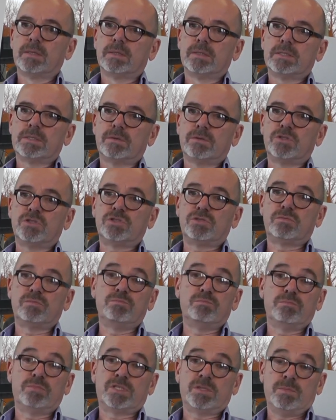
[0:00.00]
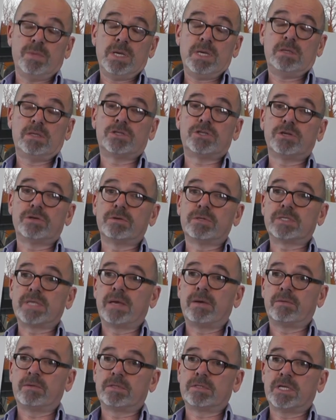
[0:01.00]
So to me, the jury's
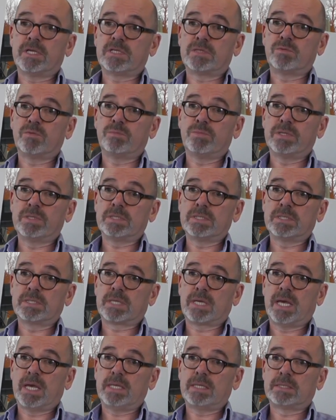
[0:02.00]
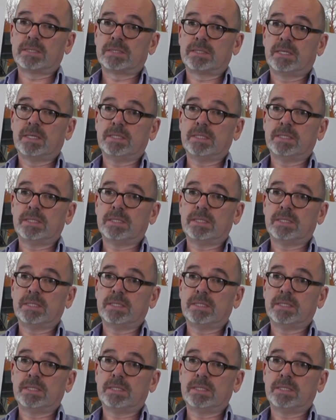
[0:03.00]
out on a sensible business case.